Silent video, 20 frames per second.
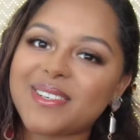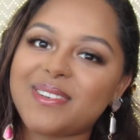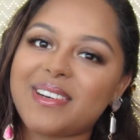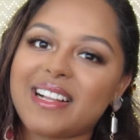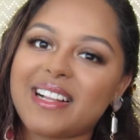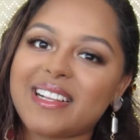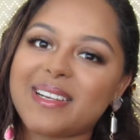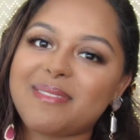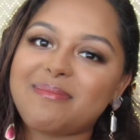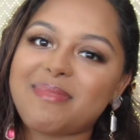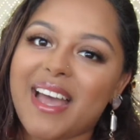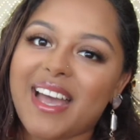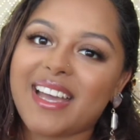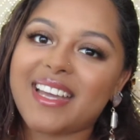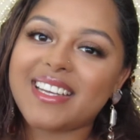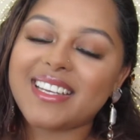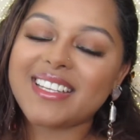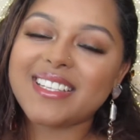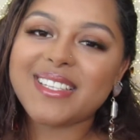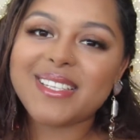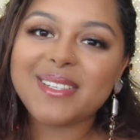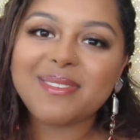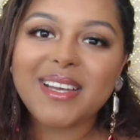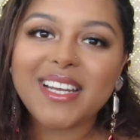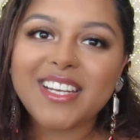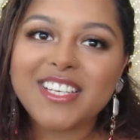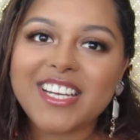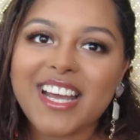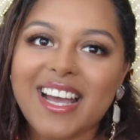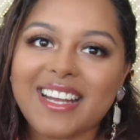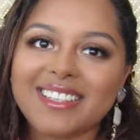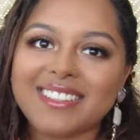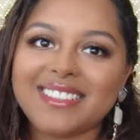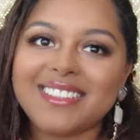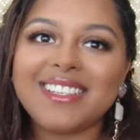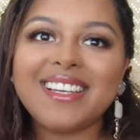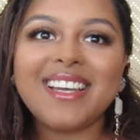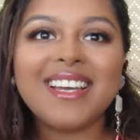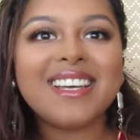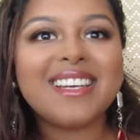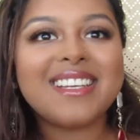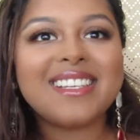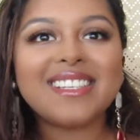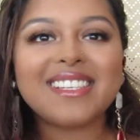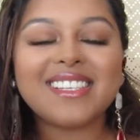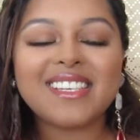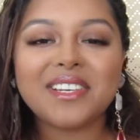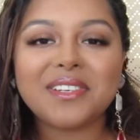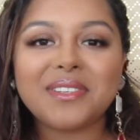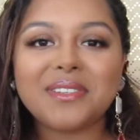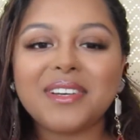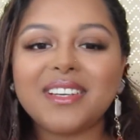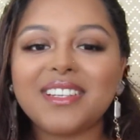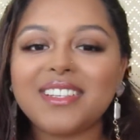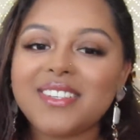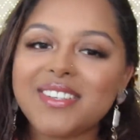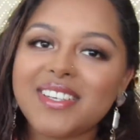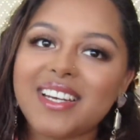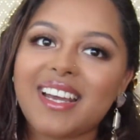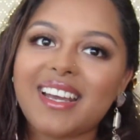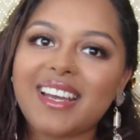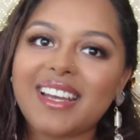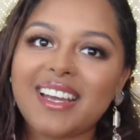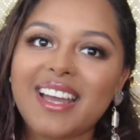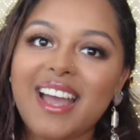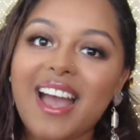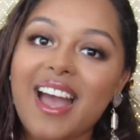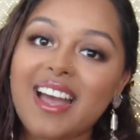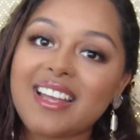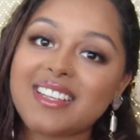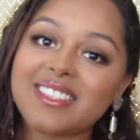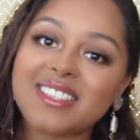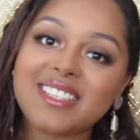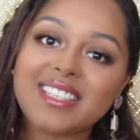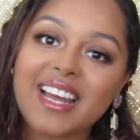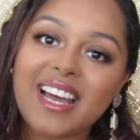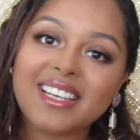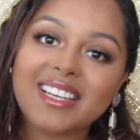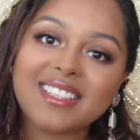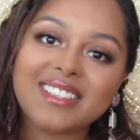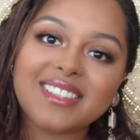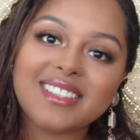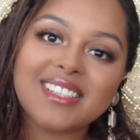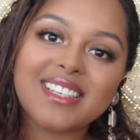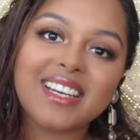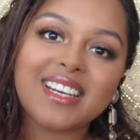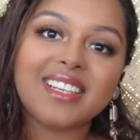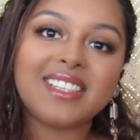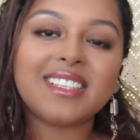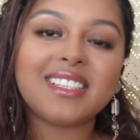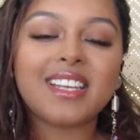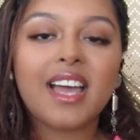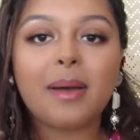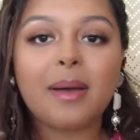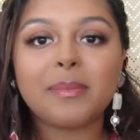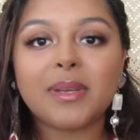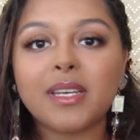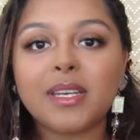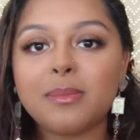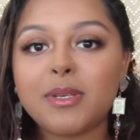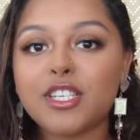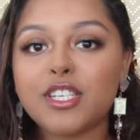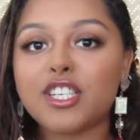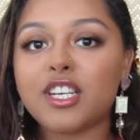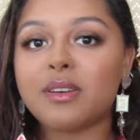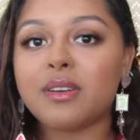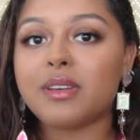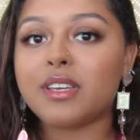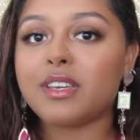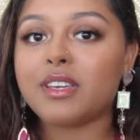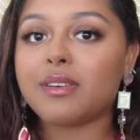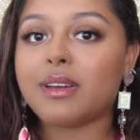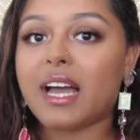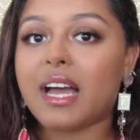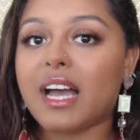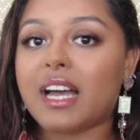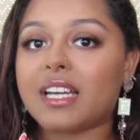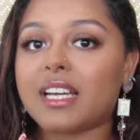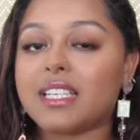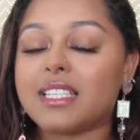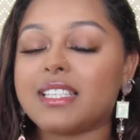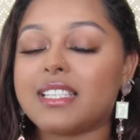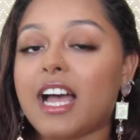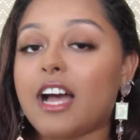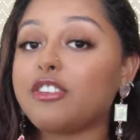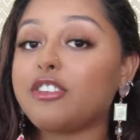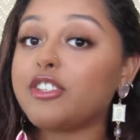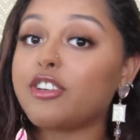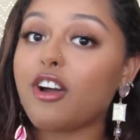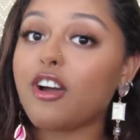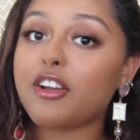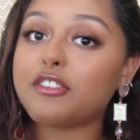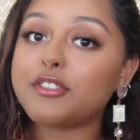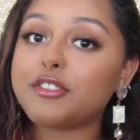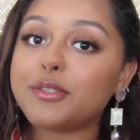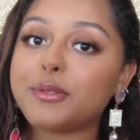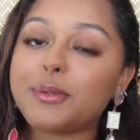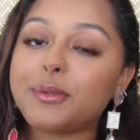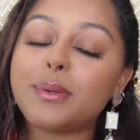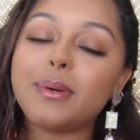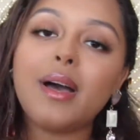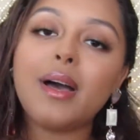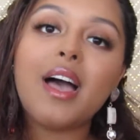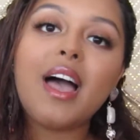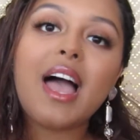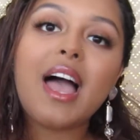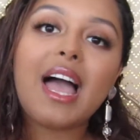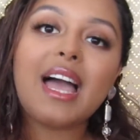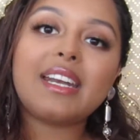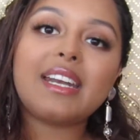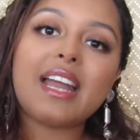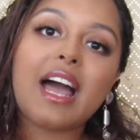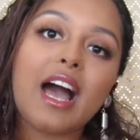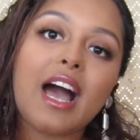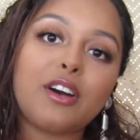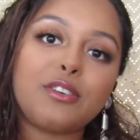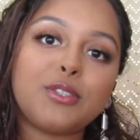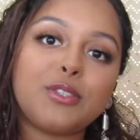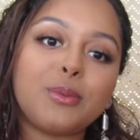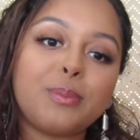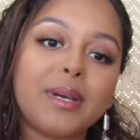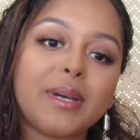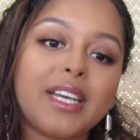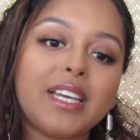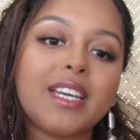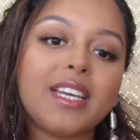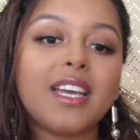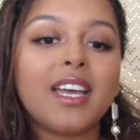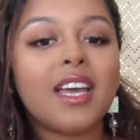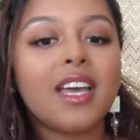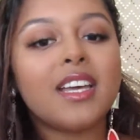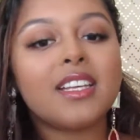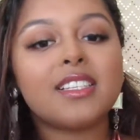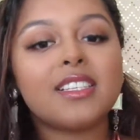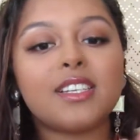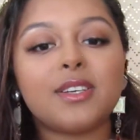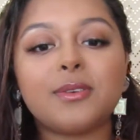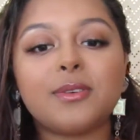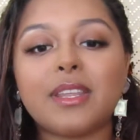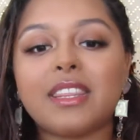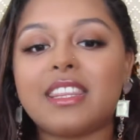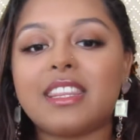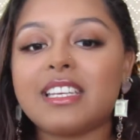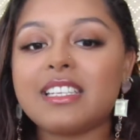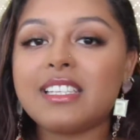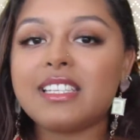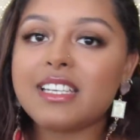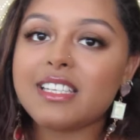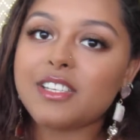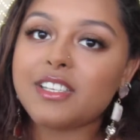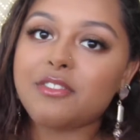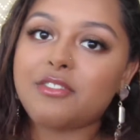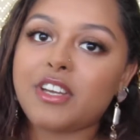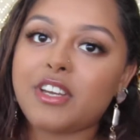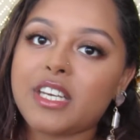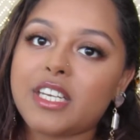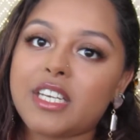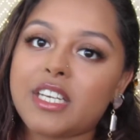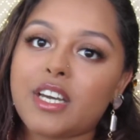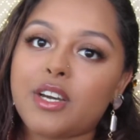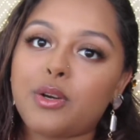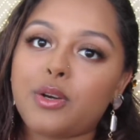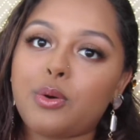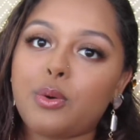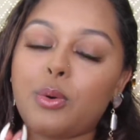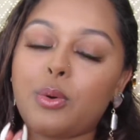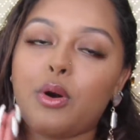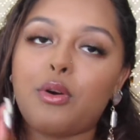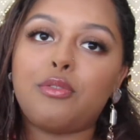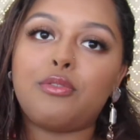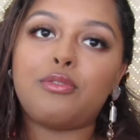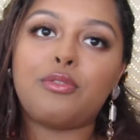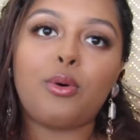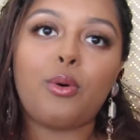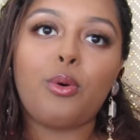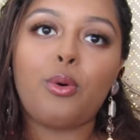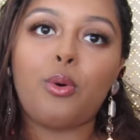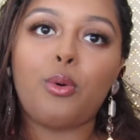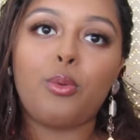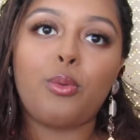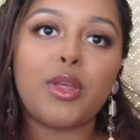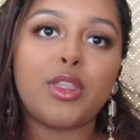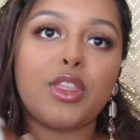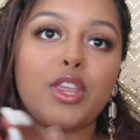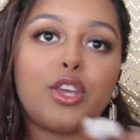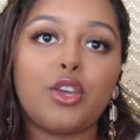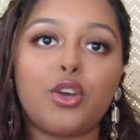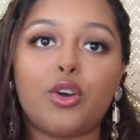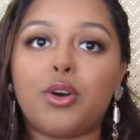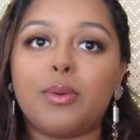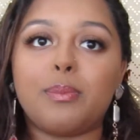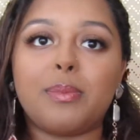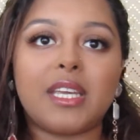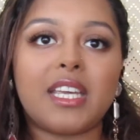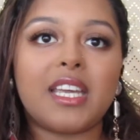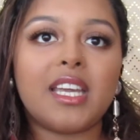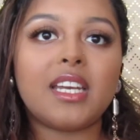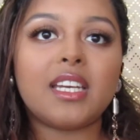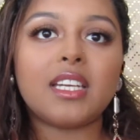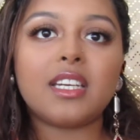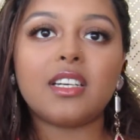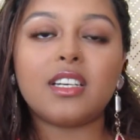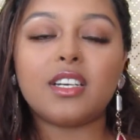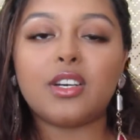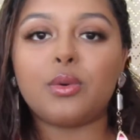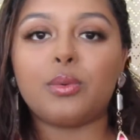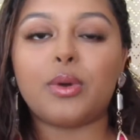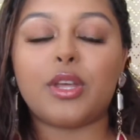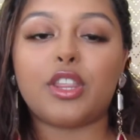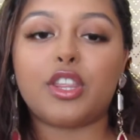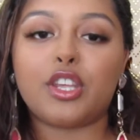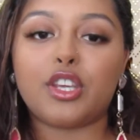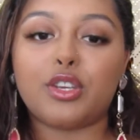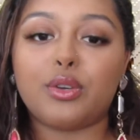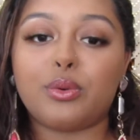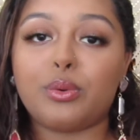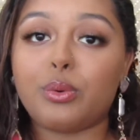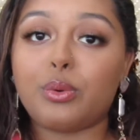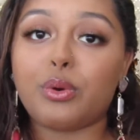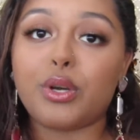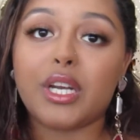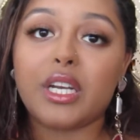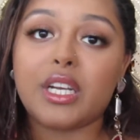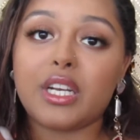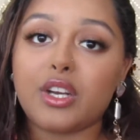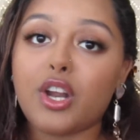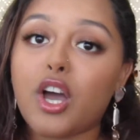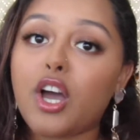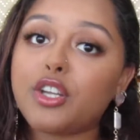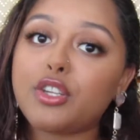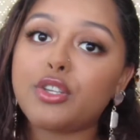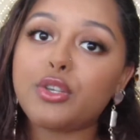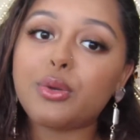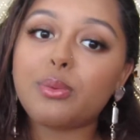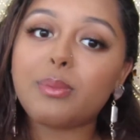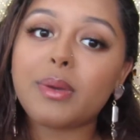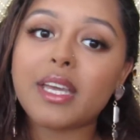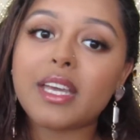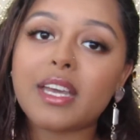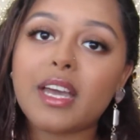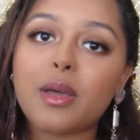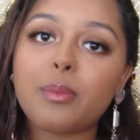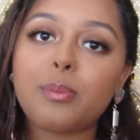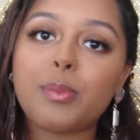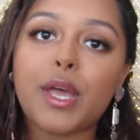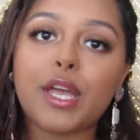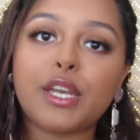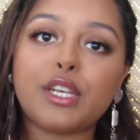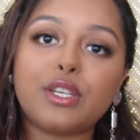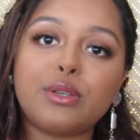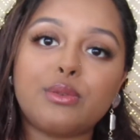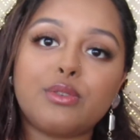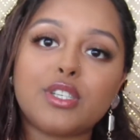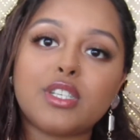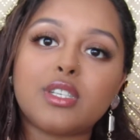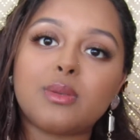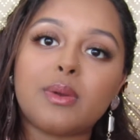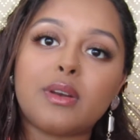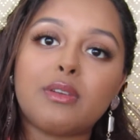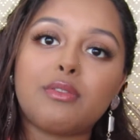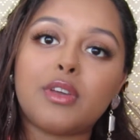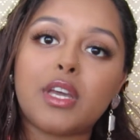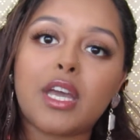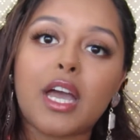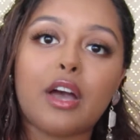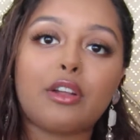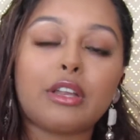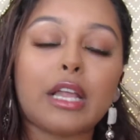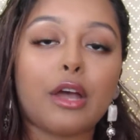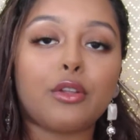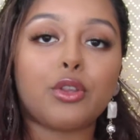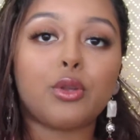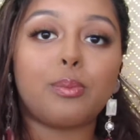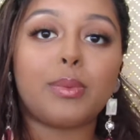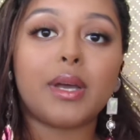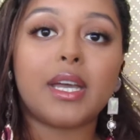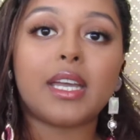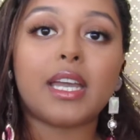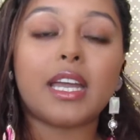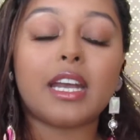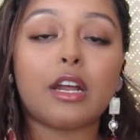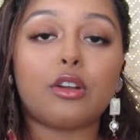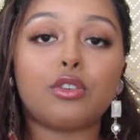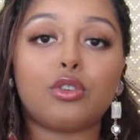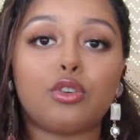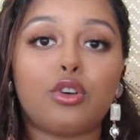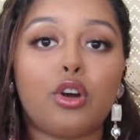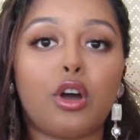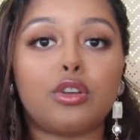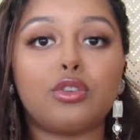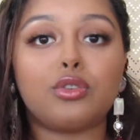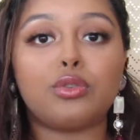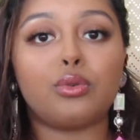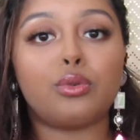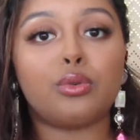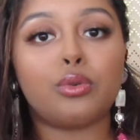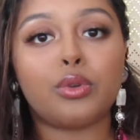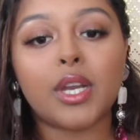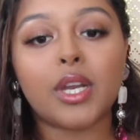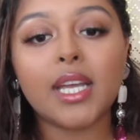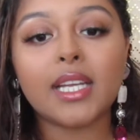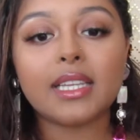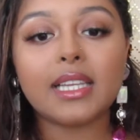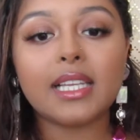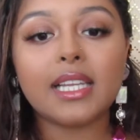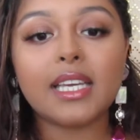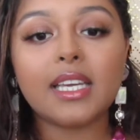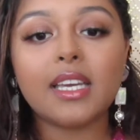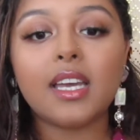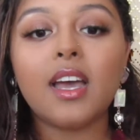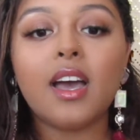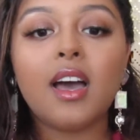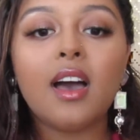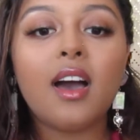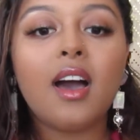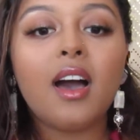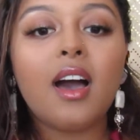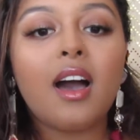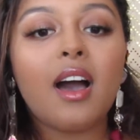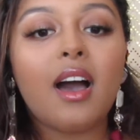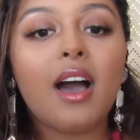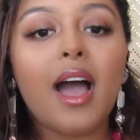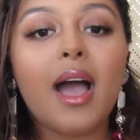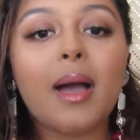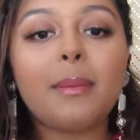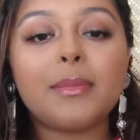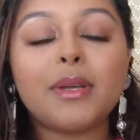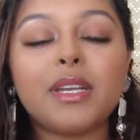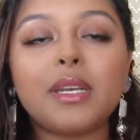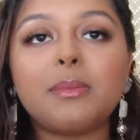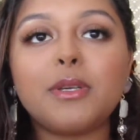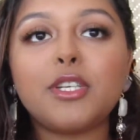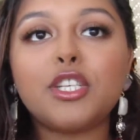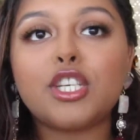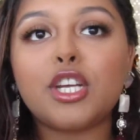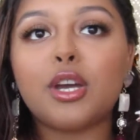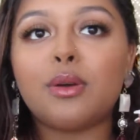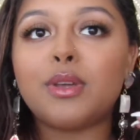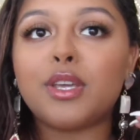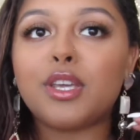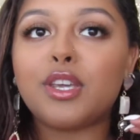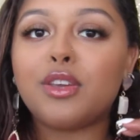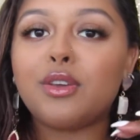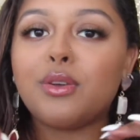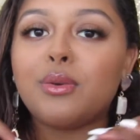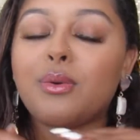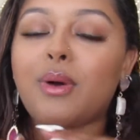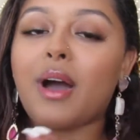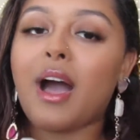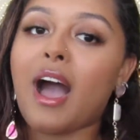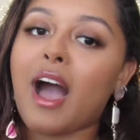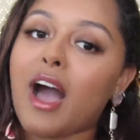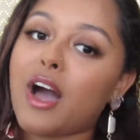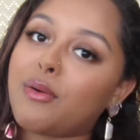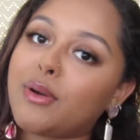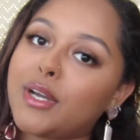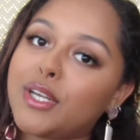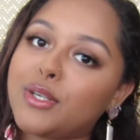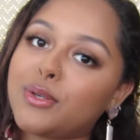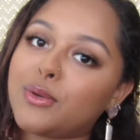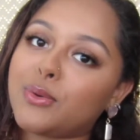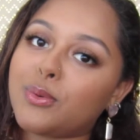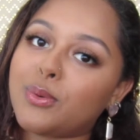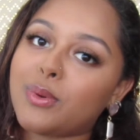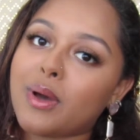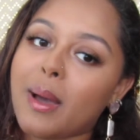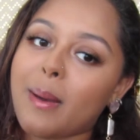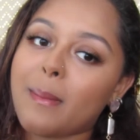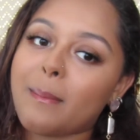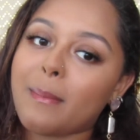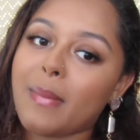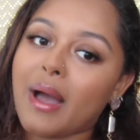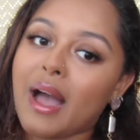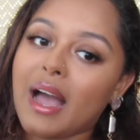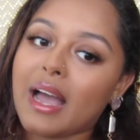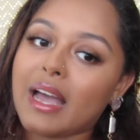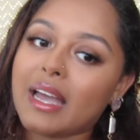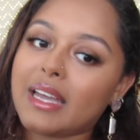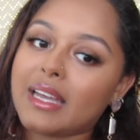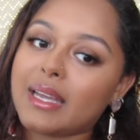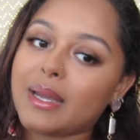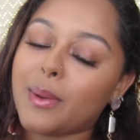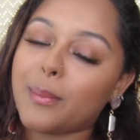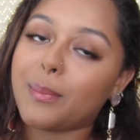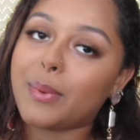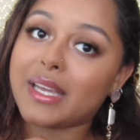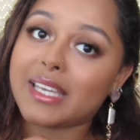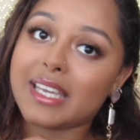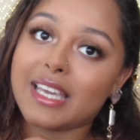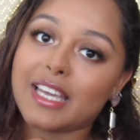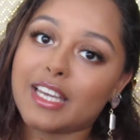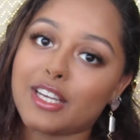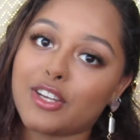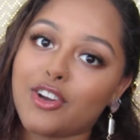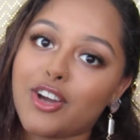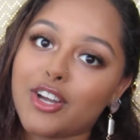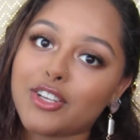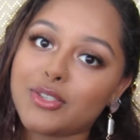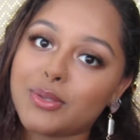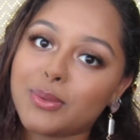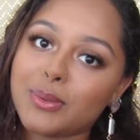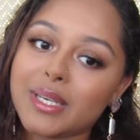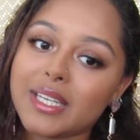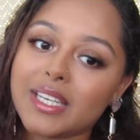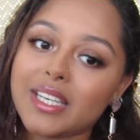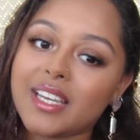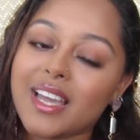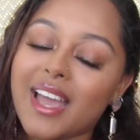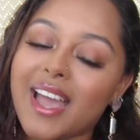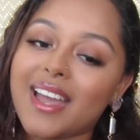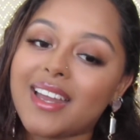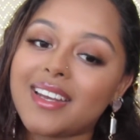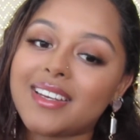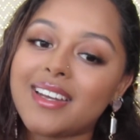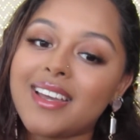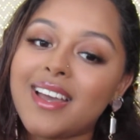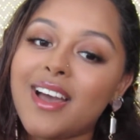welcome back to my channel. So today, as the title states, I'm going to be showing you guys how to contour and how to bake. So this is a video for whether you're a beginner, whether you already know how to do makeup and you just want to figure out how to bake and how to contour correctly. I'm going to be showing you how I do my baking and contouring, and